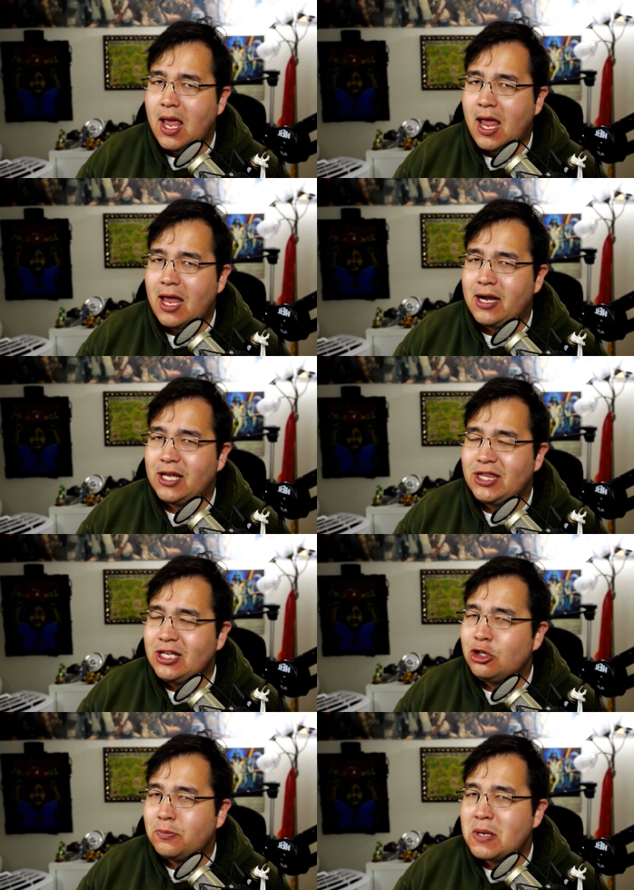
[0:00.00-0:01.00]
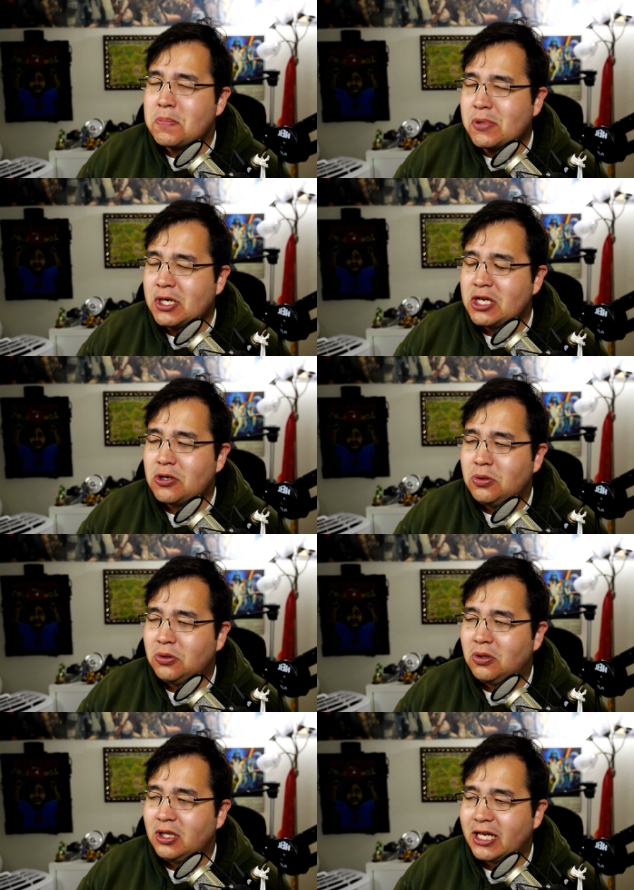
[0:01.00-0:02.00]
And I think it'll be pretty
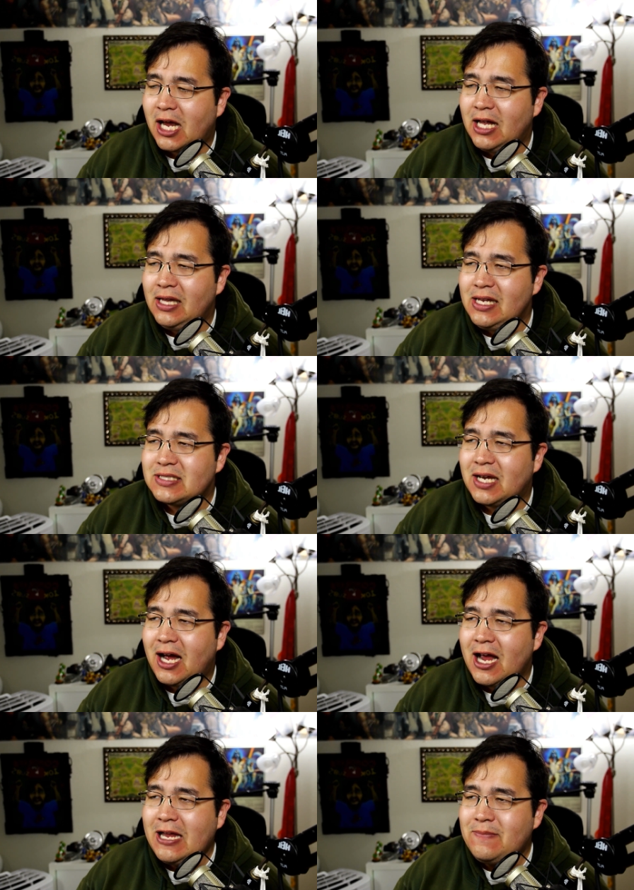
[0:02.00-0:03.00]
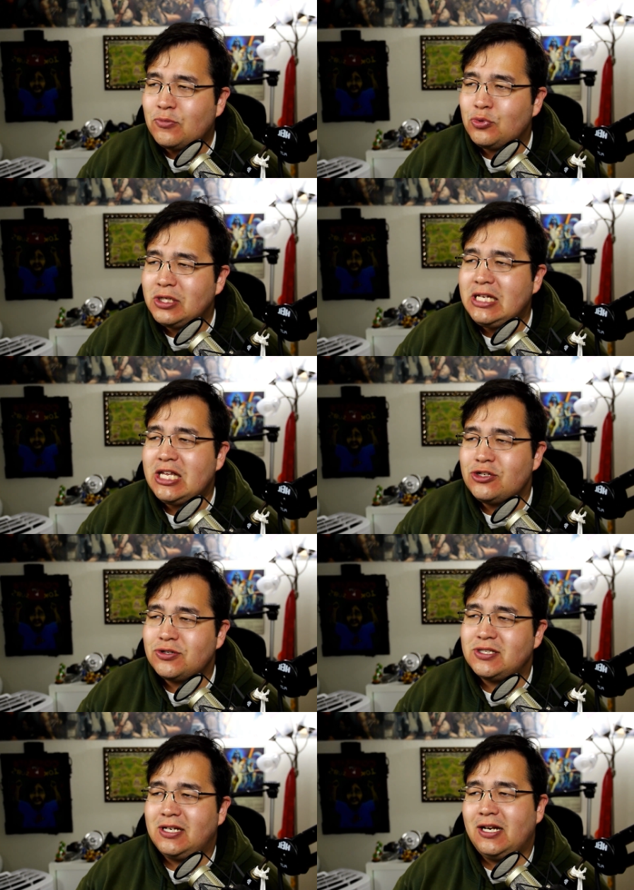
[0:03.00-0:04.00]
cool. Like, at least I'm really
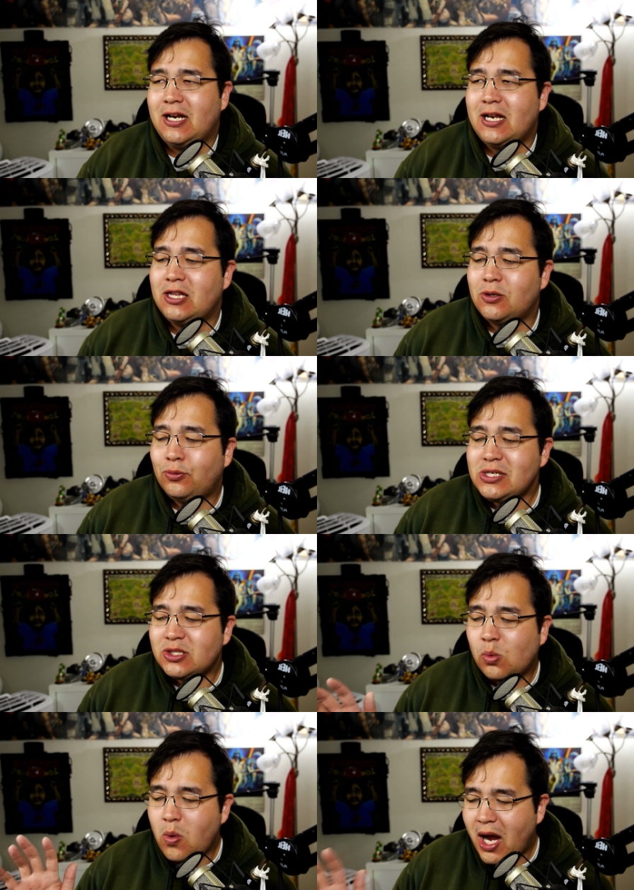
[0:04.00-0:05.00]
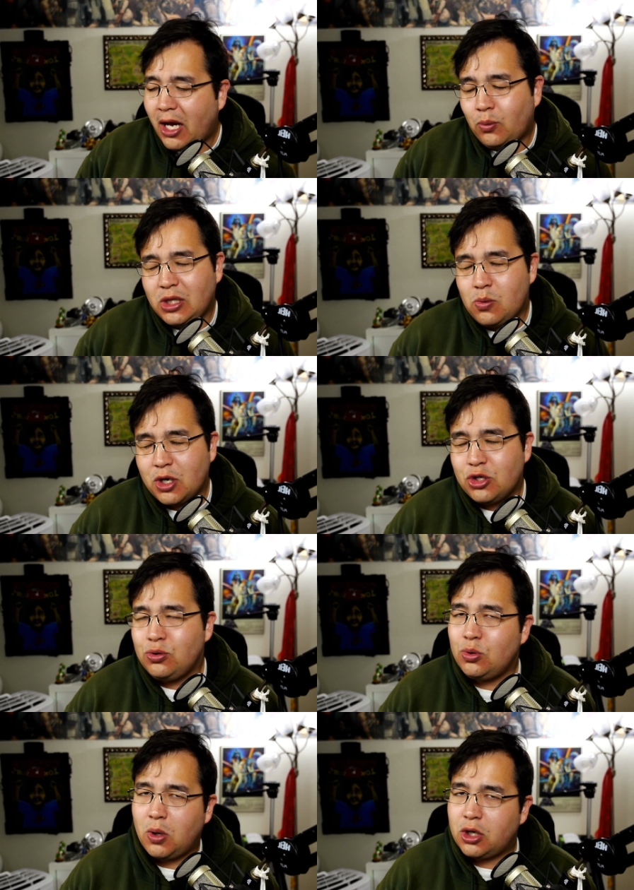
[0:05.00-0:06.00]
interested in it. And the reason why I really want to
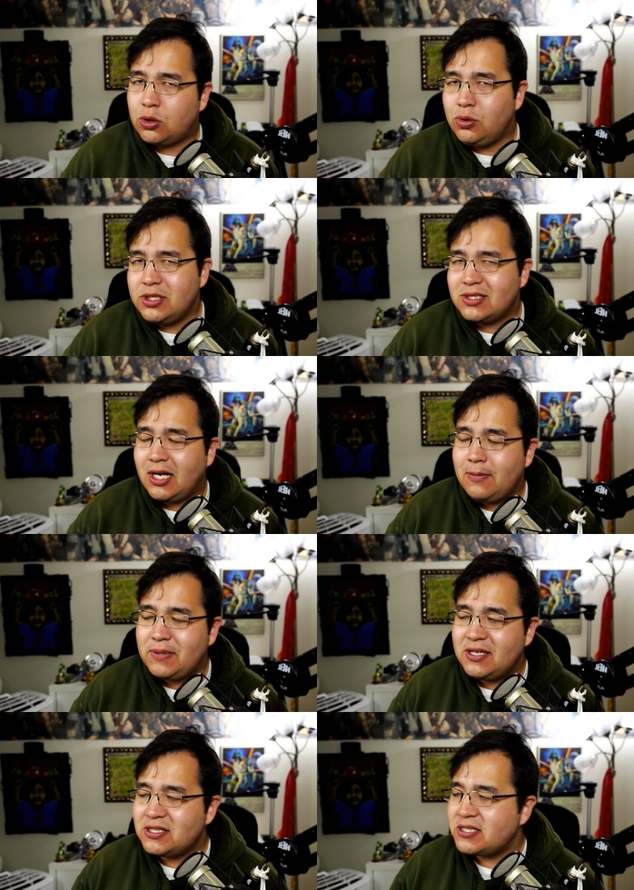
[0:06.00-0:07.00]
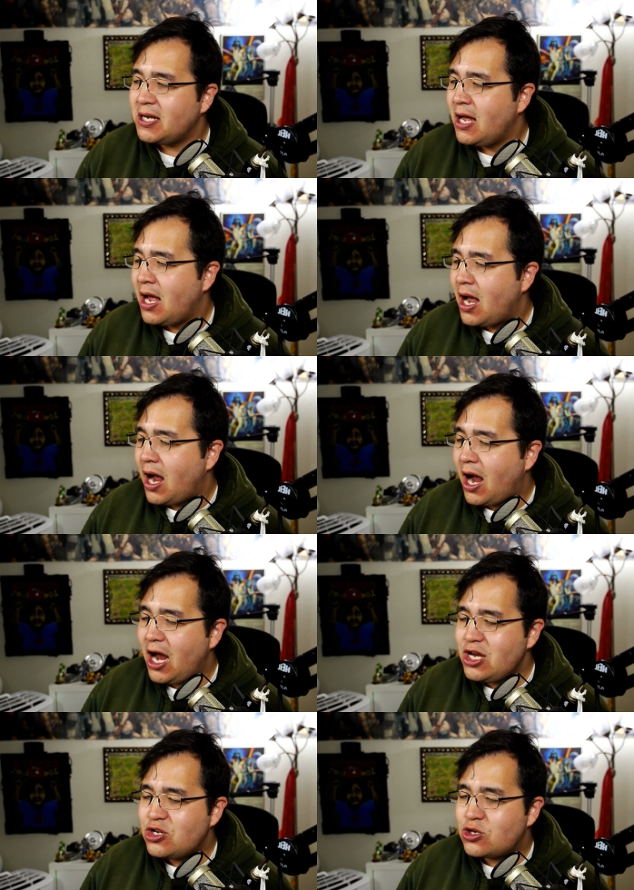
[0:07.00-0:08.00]
do the water cooling setup is
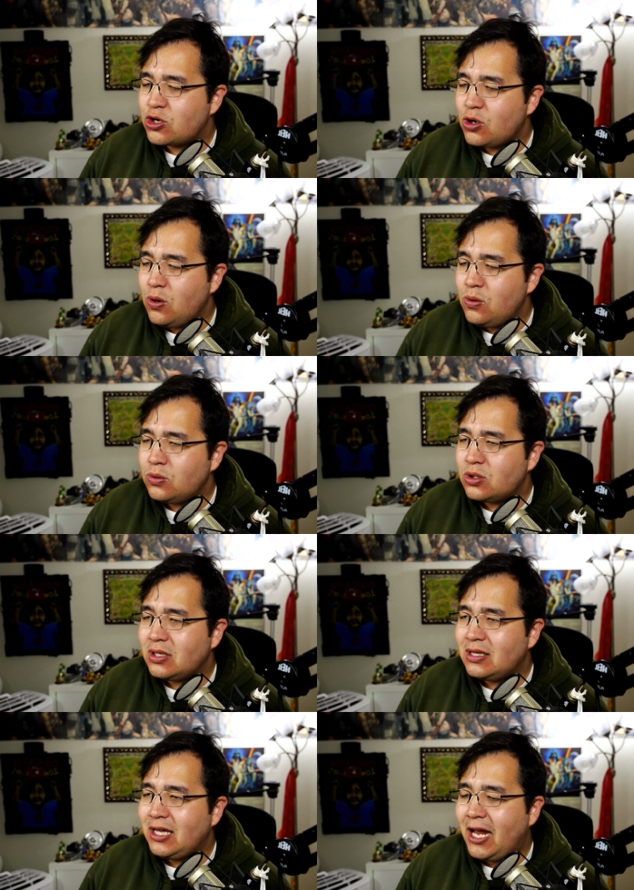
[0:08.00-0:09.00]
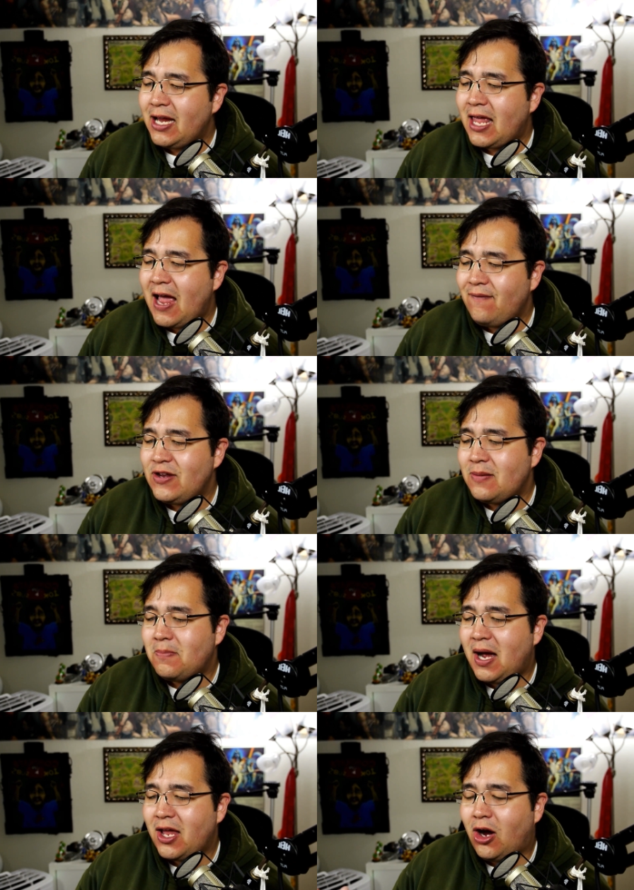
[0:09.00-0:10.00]
I don't like having
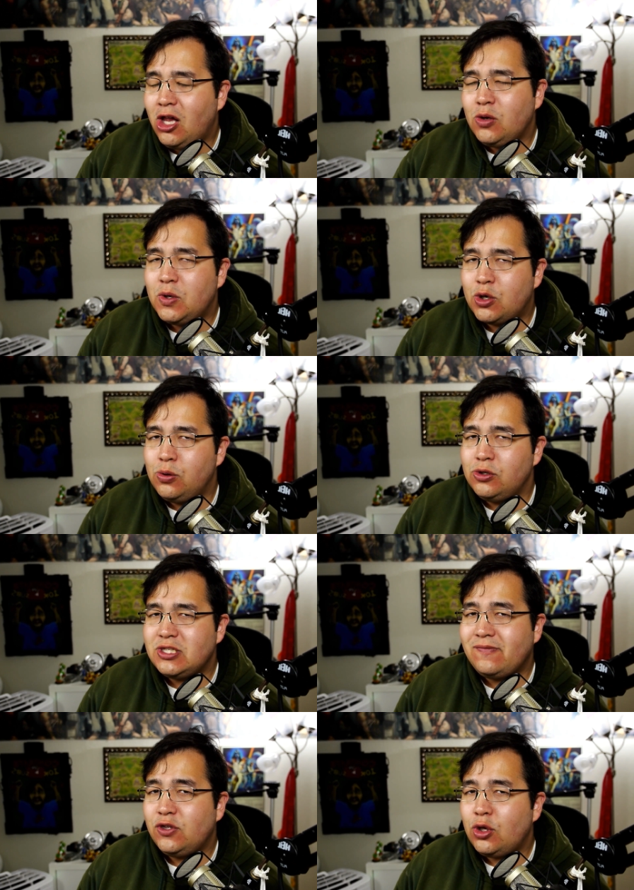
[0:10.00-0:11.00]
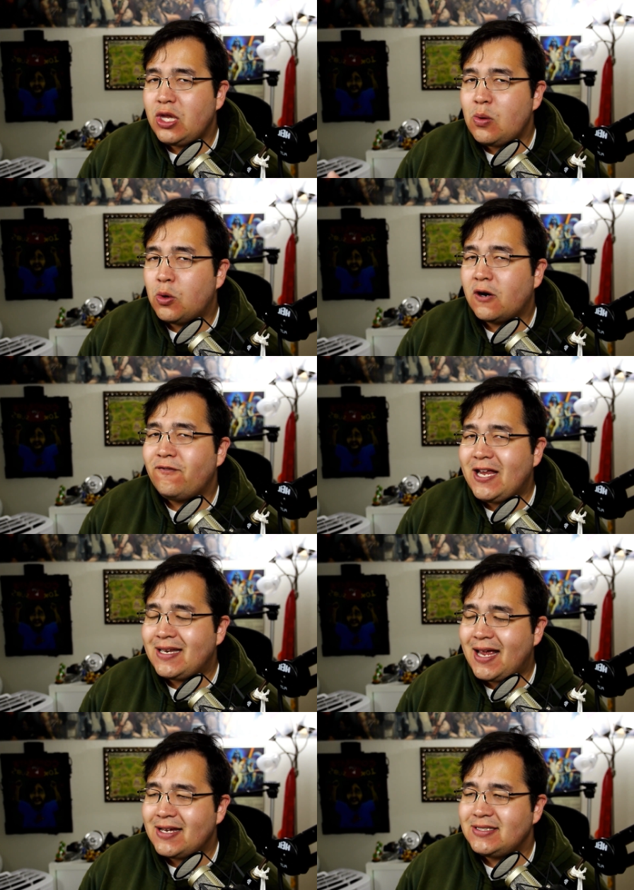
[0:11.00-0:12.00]
my all in one coolers, even though they work
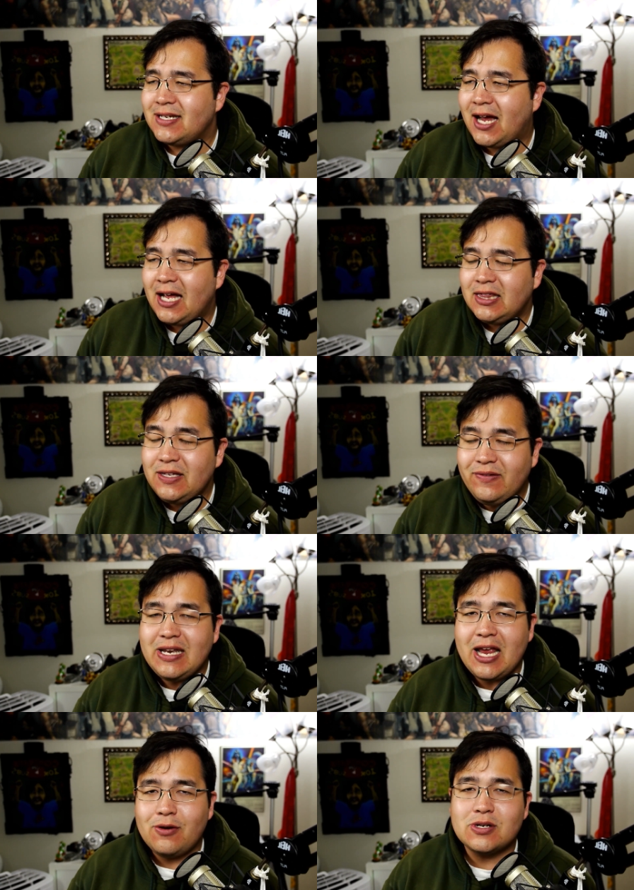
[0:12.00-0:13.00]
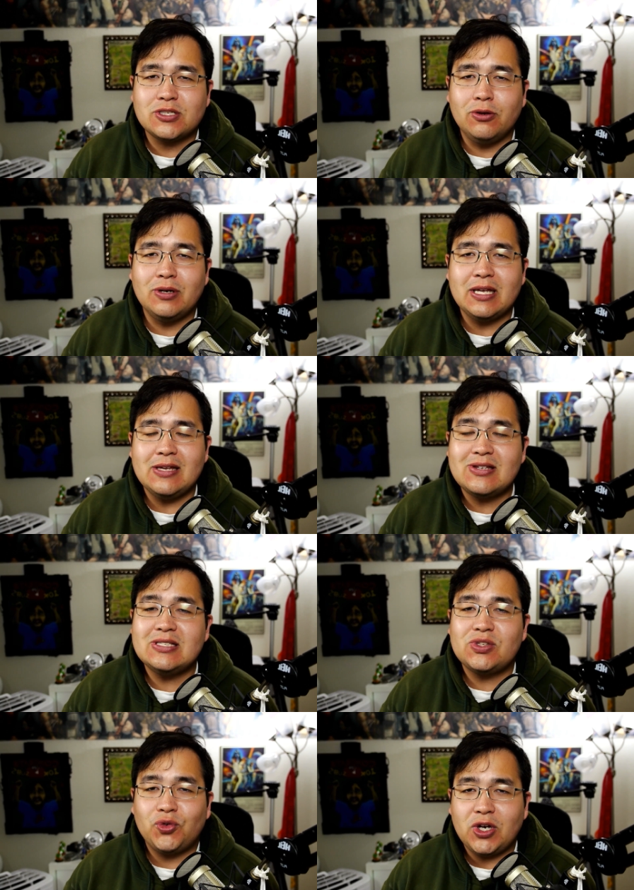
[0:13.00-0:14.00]
fantastic. I live in Arizona. It
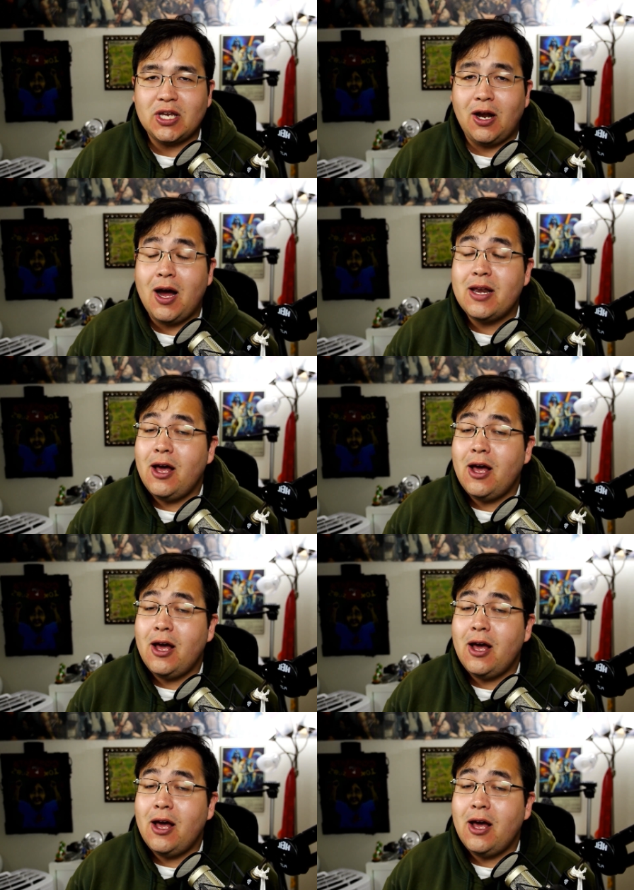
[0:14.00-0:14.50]
gets freaking hot.